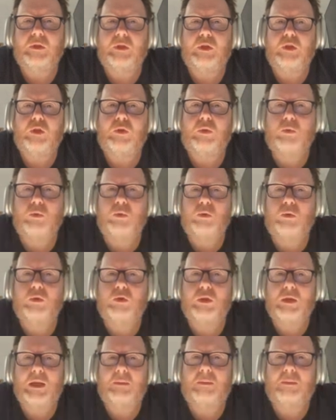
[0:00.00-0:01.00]
U
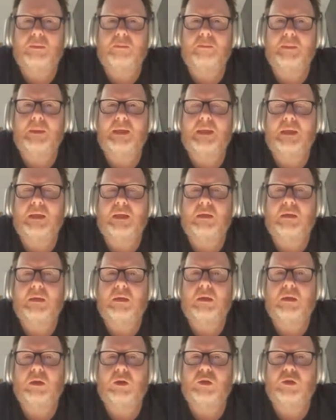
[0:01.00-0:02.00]
shape B,
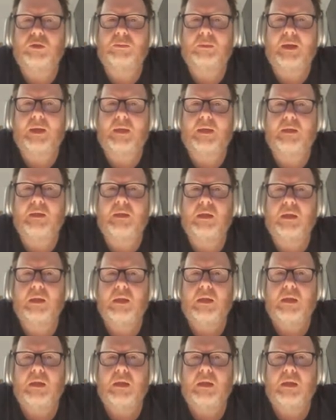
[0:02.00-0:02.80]
close bracket,